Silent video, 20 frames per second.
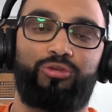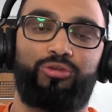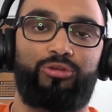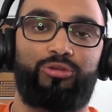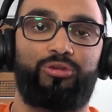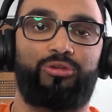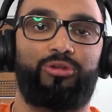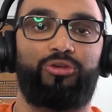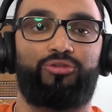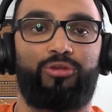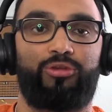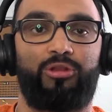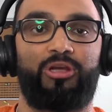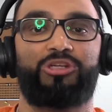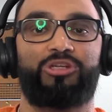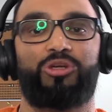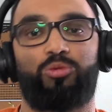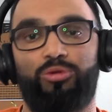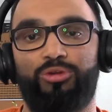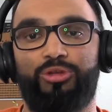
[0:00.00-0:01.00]
into
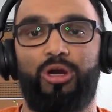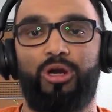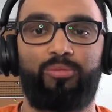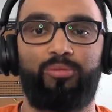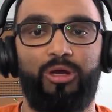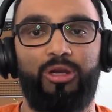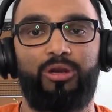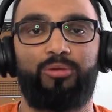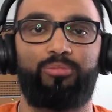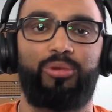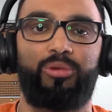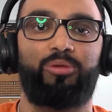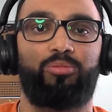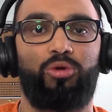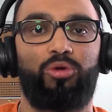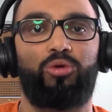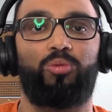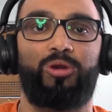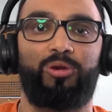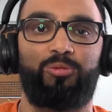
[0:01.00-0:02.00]
distillation. We'll talk about it a bit
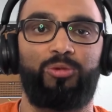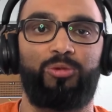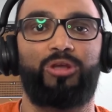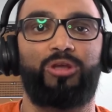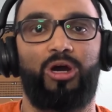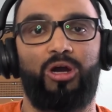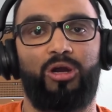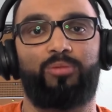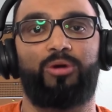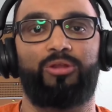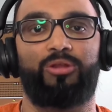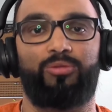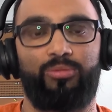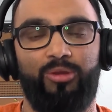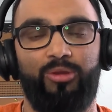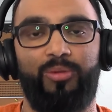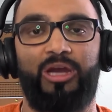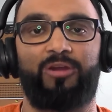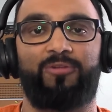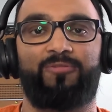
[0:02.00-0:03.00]
more when we talk about the
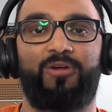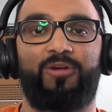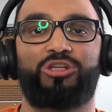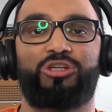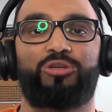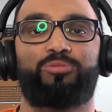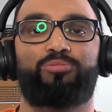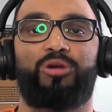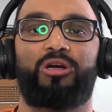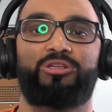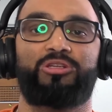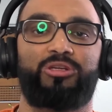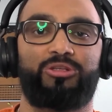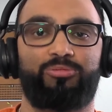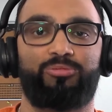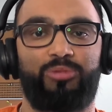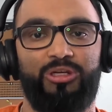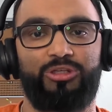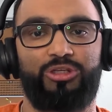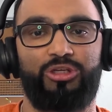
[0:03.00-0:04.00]
manufacturing process,
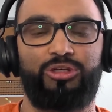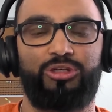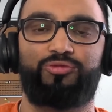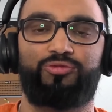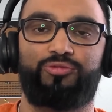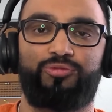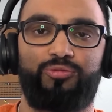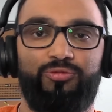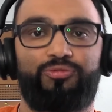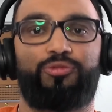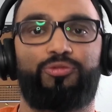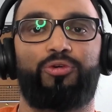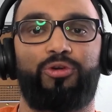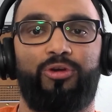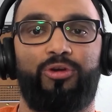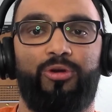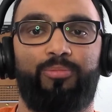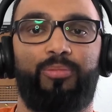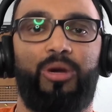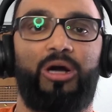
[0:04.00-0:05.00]
but just for
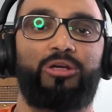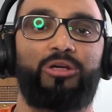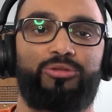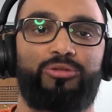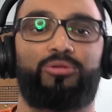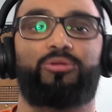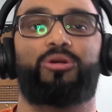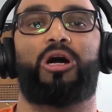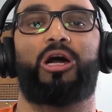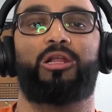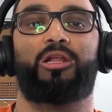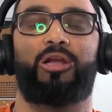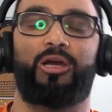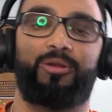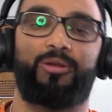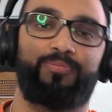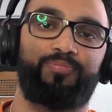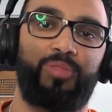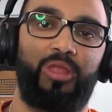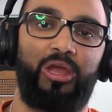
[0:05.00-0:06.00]
a milestone highlight,
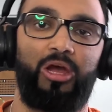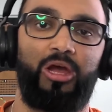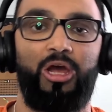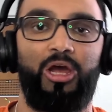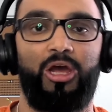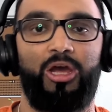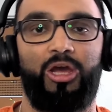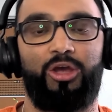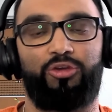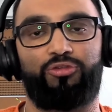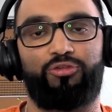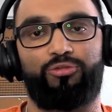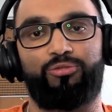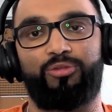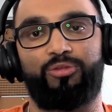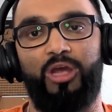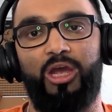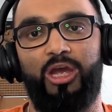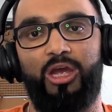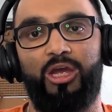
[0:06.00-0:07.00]
is
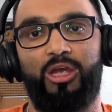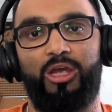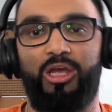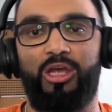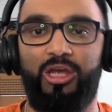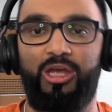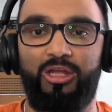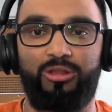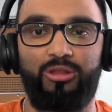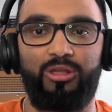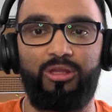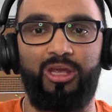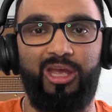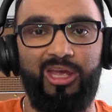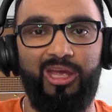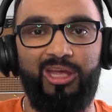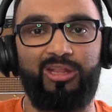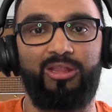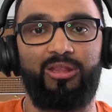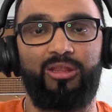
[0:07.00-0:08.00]
they
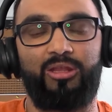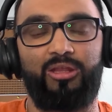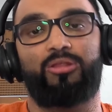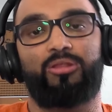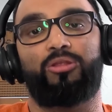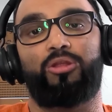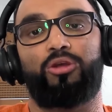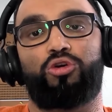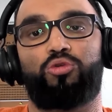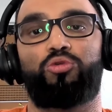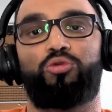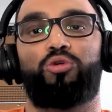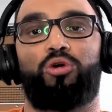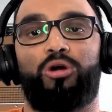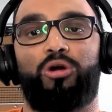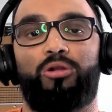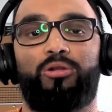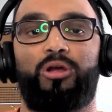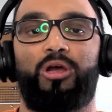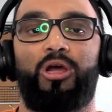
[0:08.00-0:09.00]
heat the crude
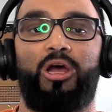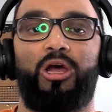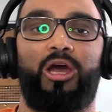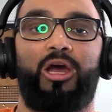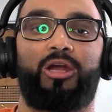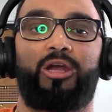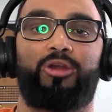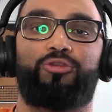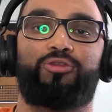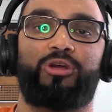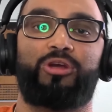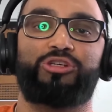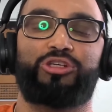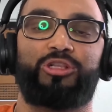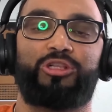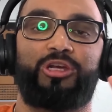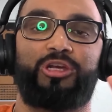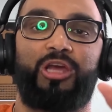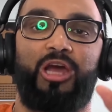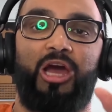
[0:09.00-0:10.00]
oil, and
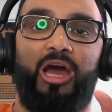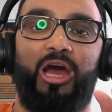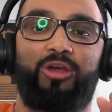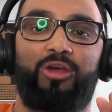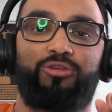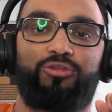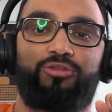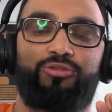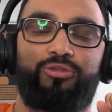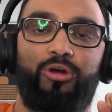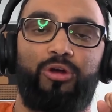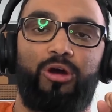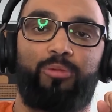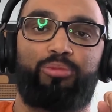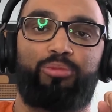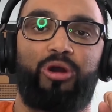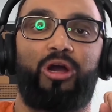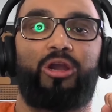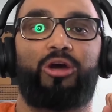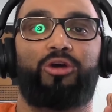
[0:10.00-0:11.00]
essentially as the
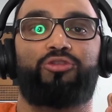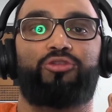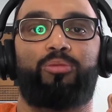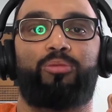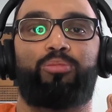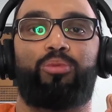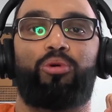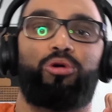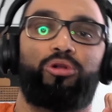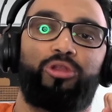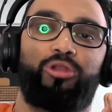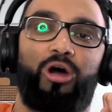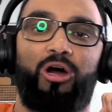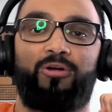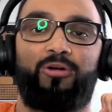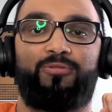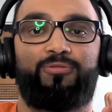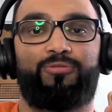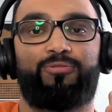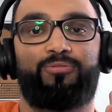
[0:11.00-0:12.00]
products are boiled
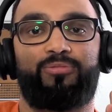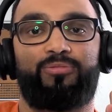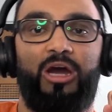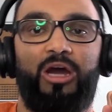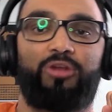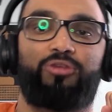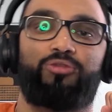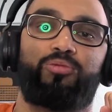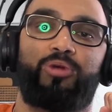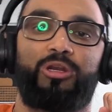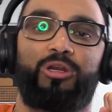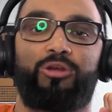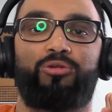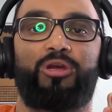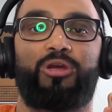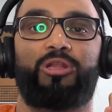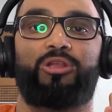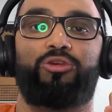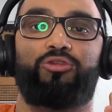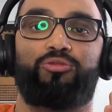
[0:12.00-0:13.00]
off, that's when you
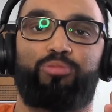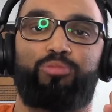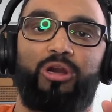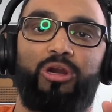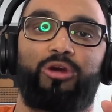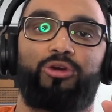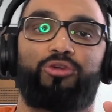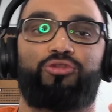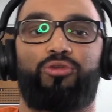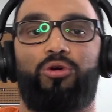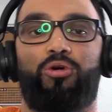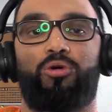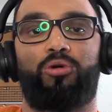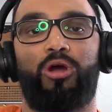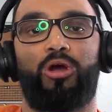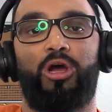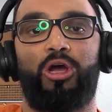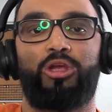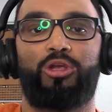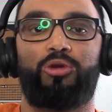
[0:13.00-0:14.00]
get these products. So
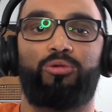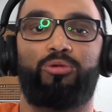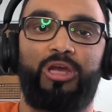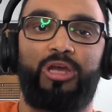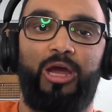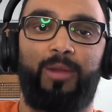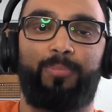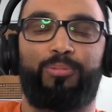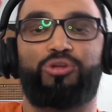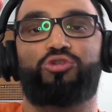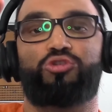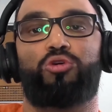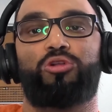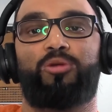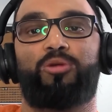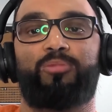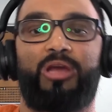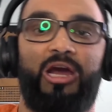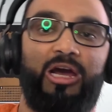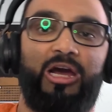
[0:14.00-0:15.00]
you would get
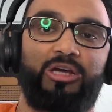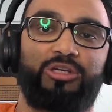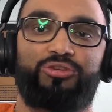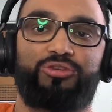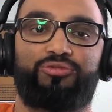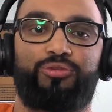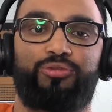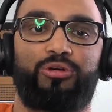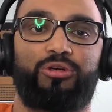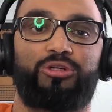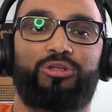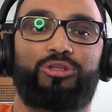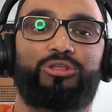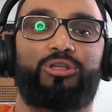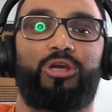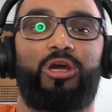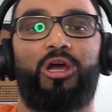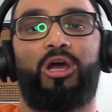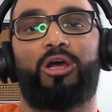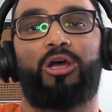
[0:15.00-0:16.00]
petroleum gas first,
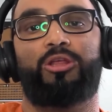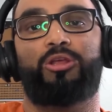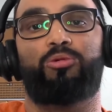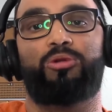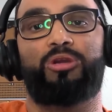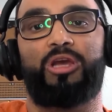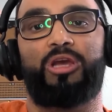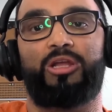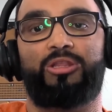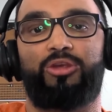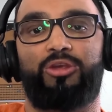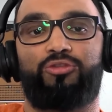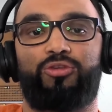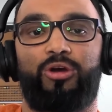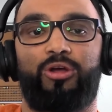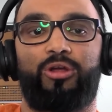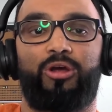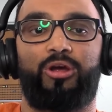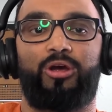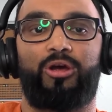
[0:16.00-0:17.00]
you would get these
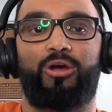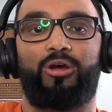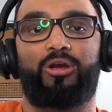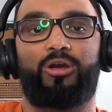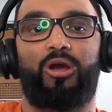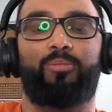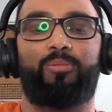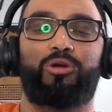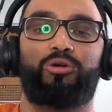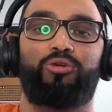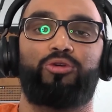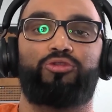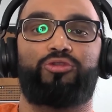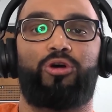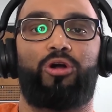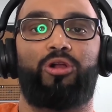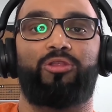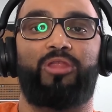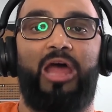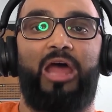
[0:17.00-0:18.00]
chemicals
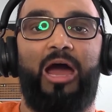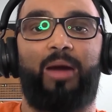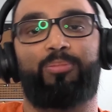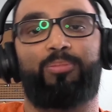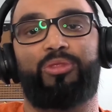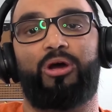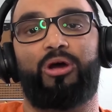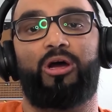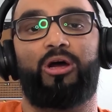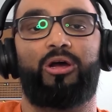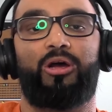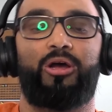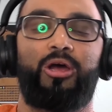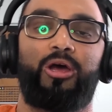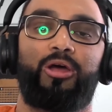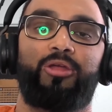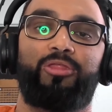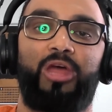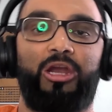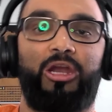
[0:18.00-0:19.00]
called naphtha,
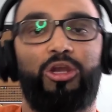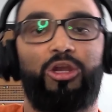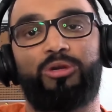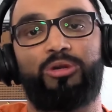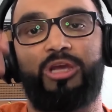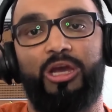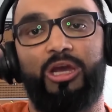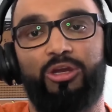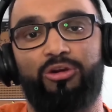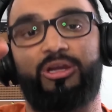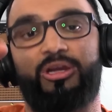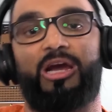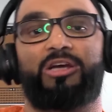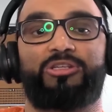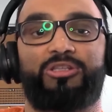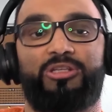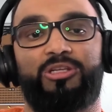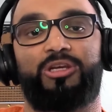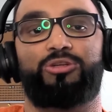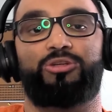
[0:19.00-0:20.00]
then you would get your
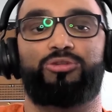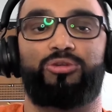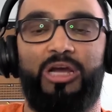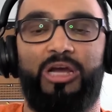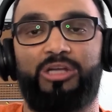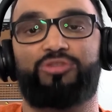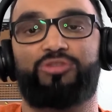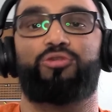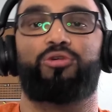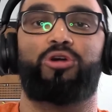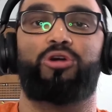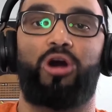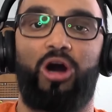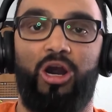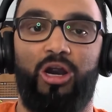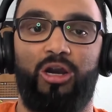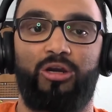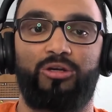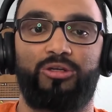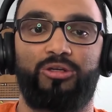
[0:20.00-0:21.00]
gasoline, so that's for
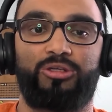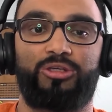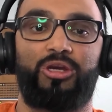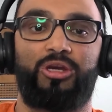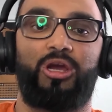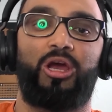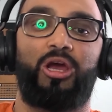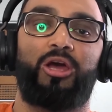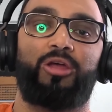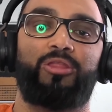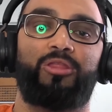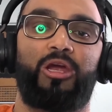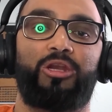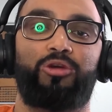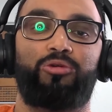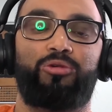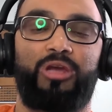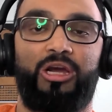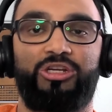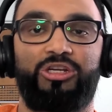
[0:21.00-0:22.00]
cars, then
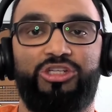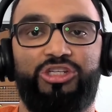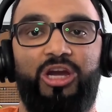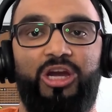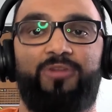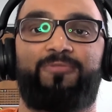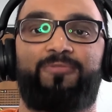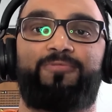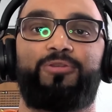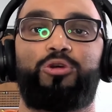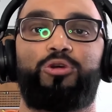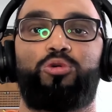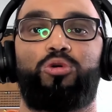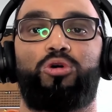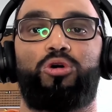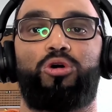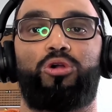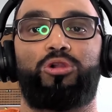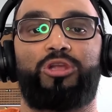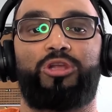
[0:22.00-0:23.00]
you get jet
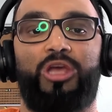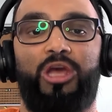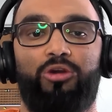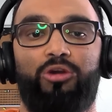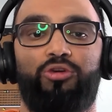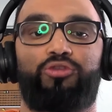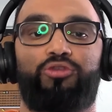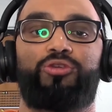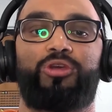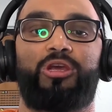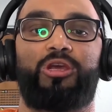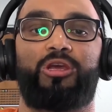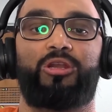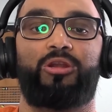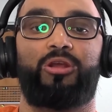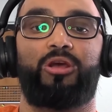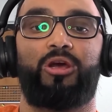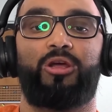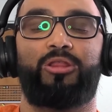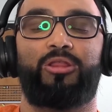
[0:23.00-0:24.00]
fuel, kerosene,
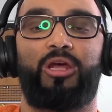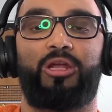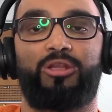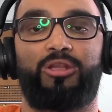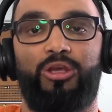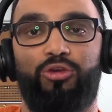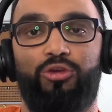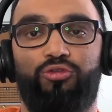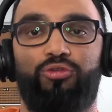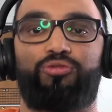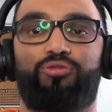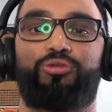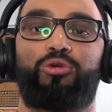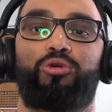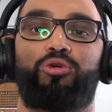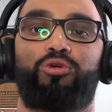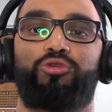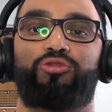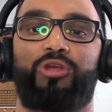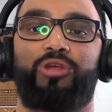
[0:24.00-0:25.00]
then diesel
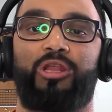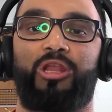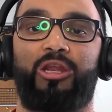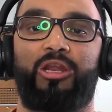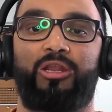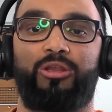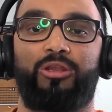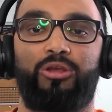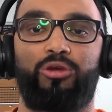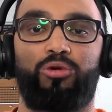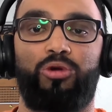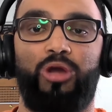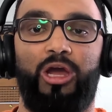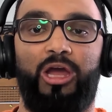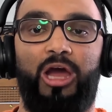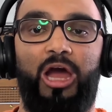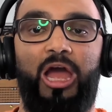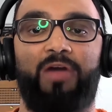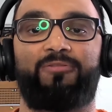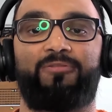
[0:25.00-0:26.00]
fuels, then you get
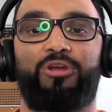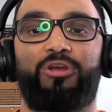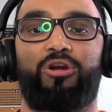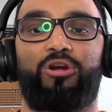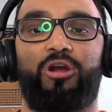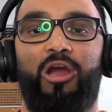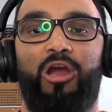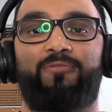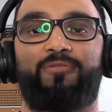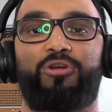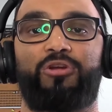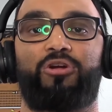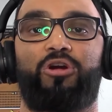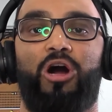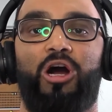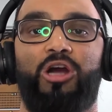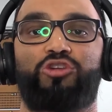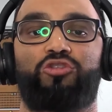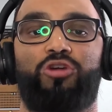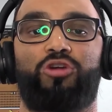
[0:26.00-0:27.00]
heavier
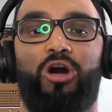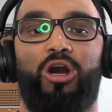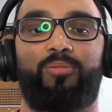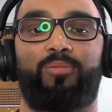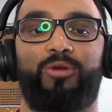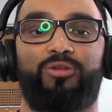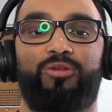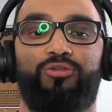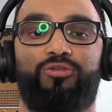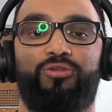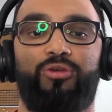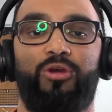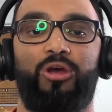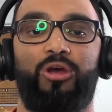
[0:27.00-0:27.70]
hydrocarbons,